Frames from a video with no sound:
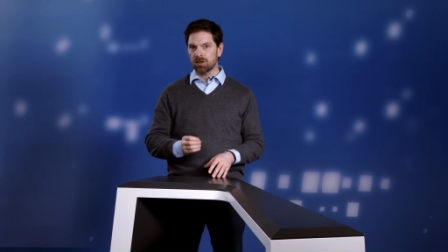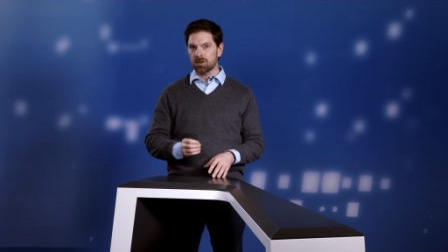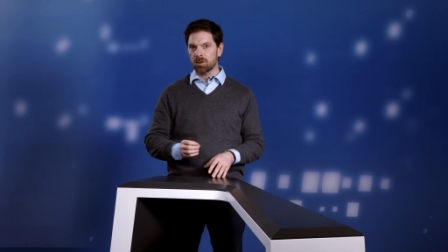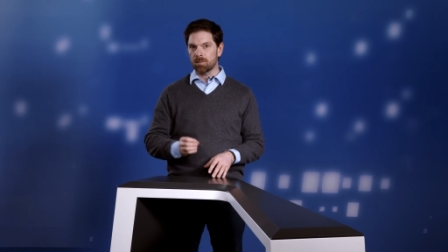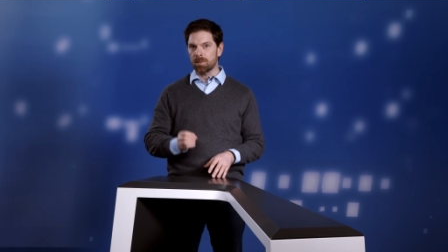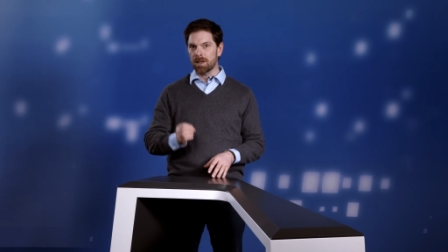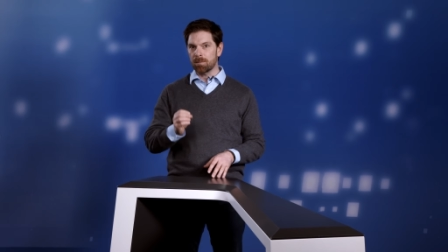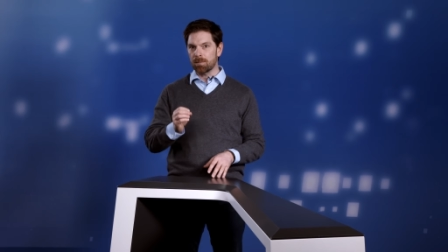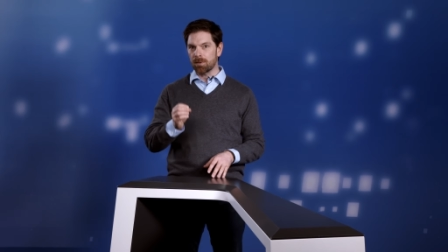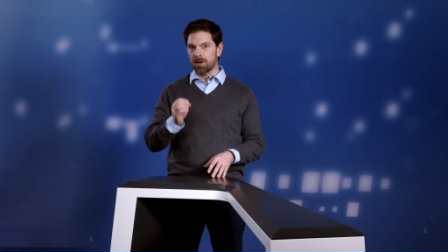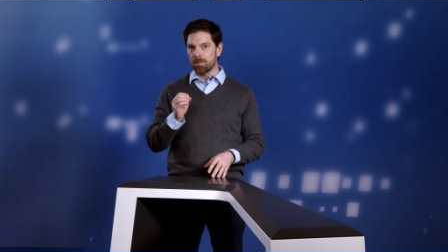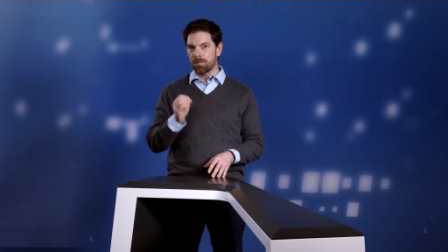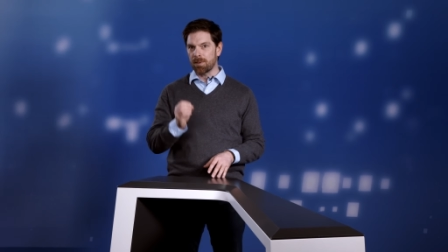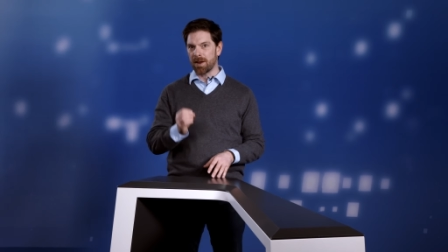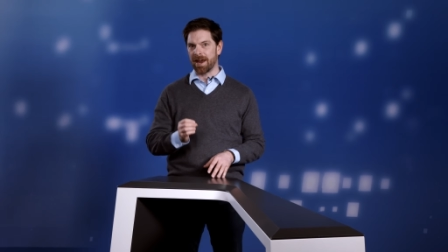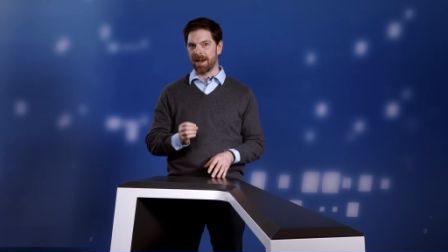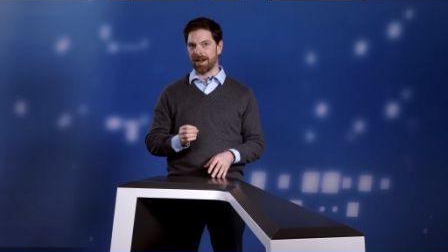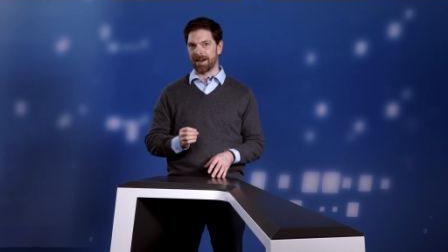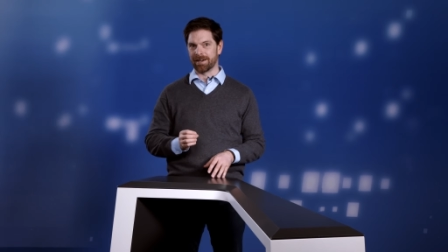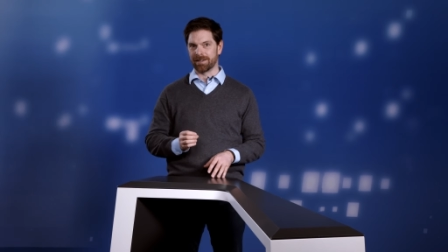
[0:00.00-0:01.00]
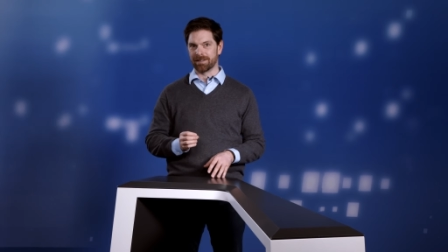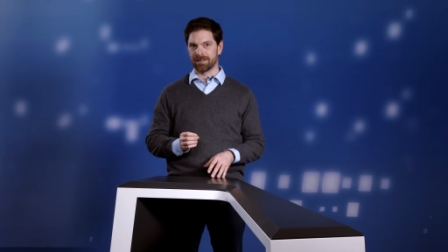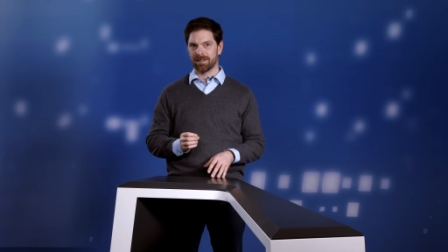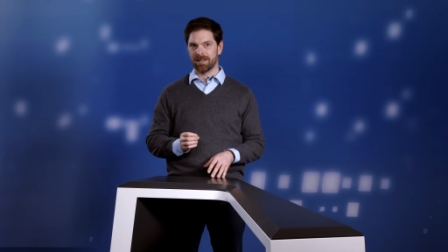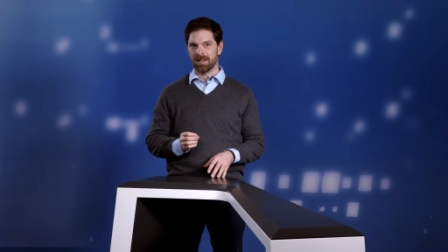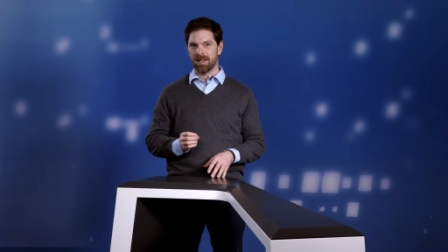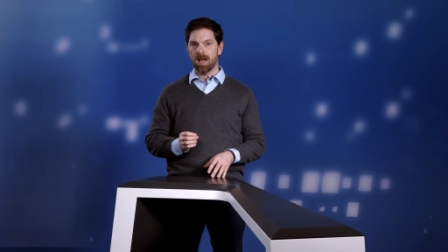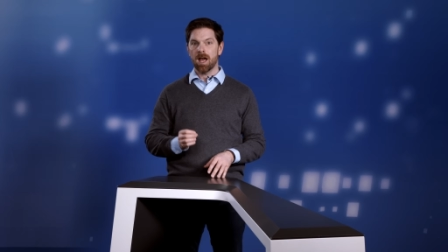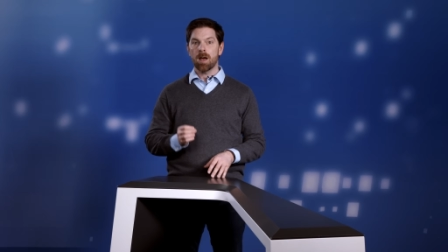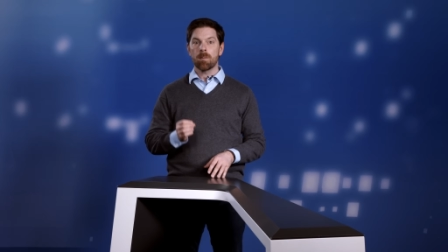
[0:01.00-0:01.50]
to be prepared
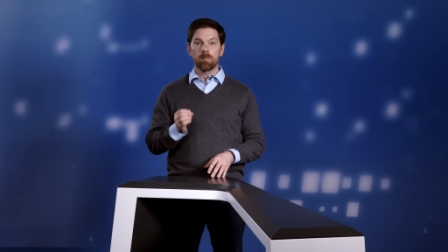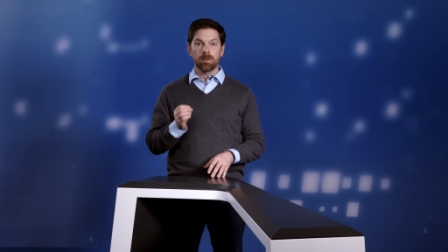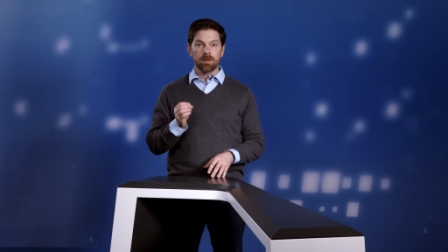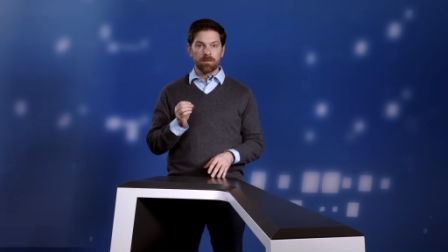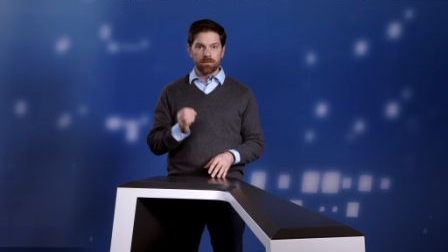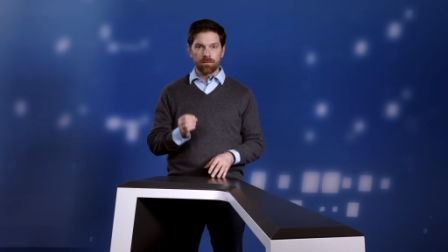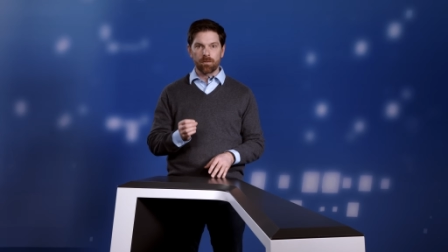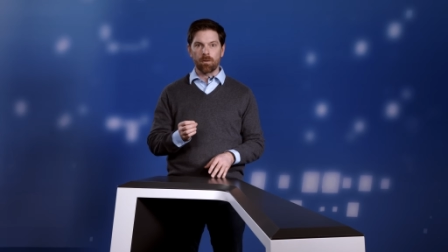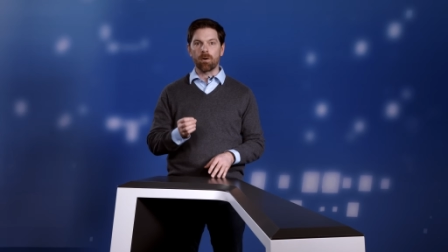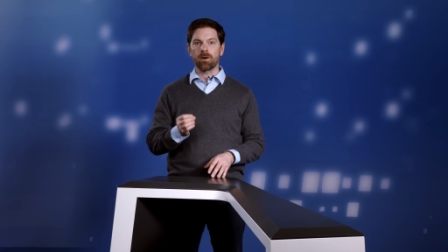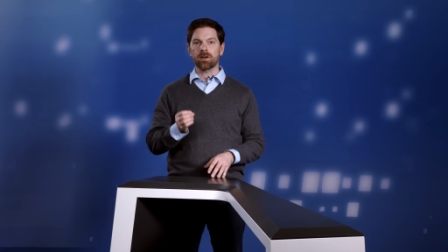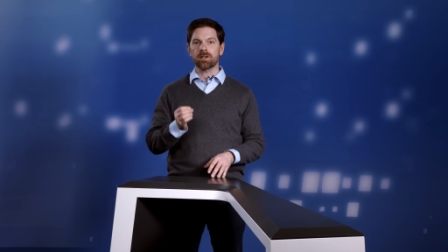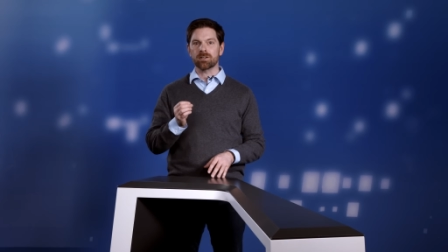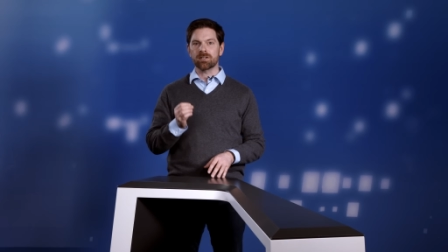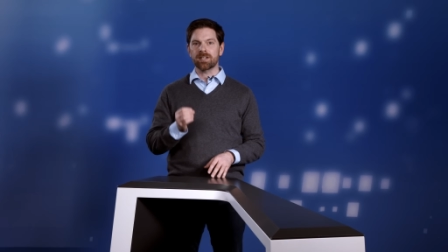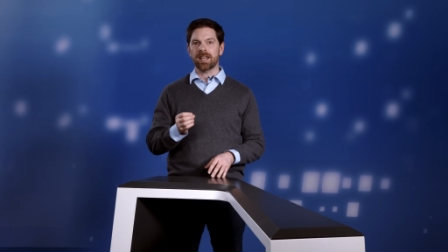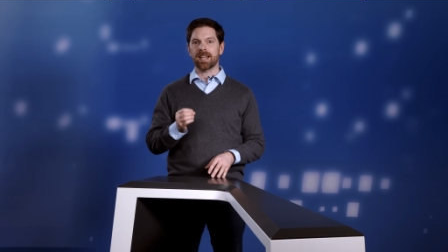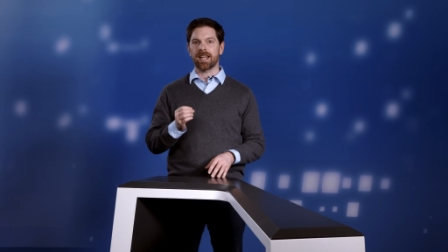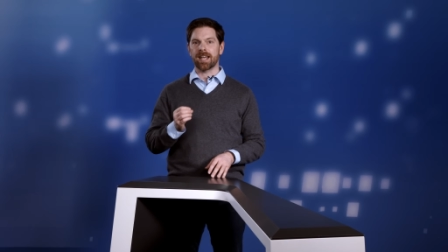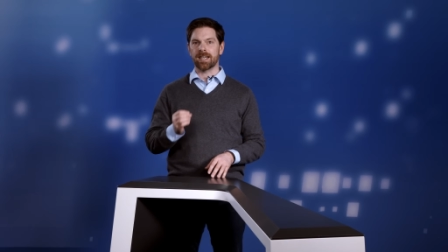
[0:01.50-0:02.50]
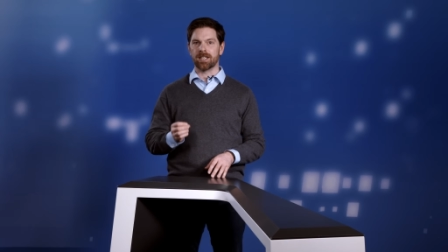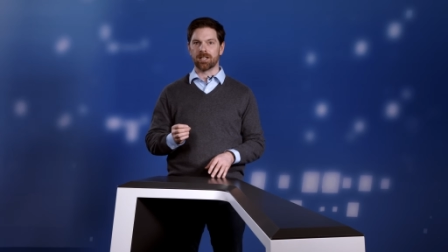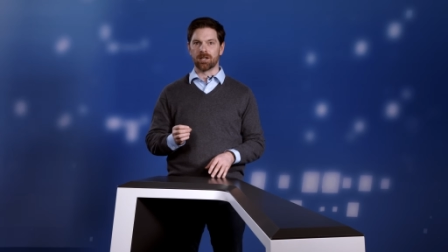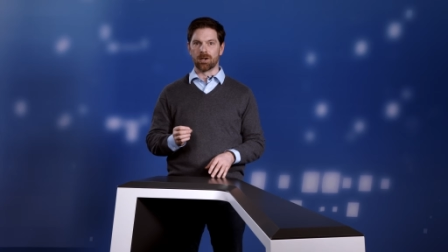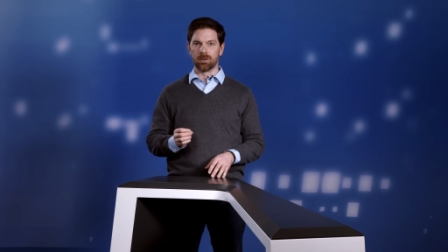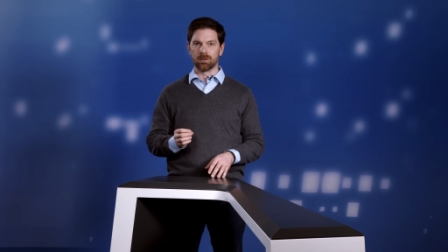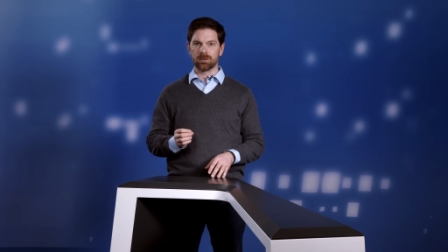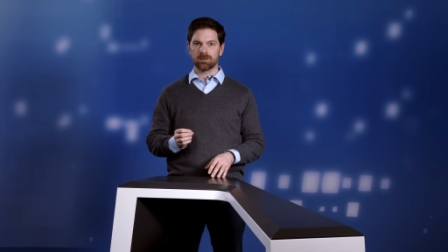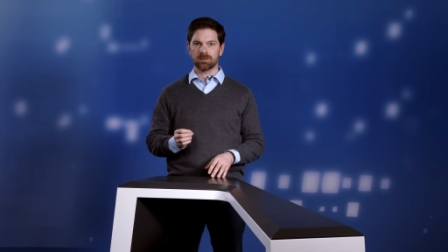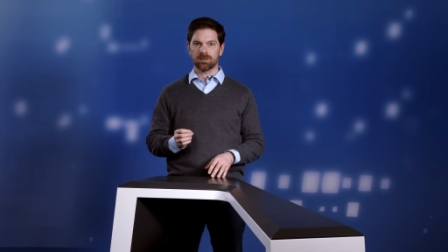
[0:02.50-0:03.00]
before you take any
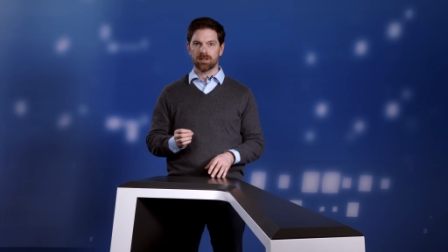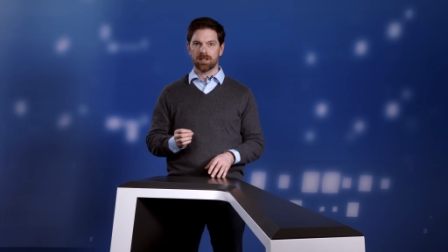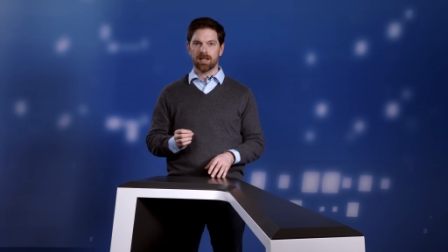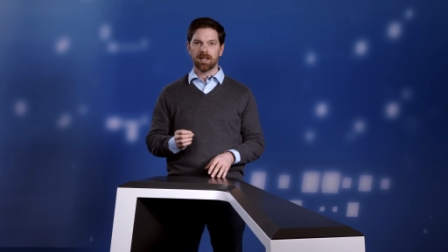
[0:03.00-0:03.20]
notes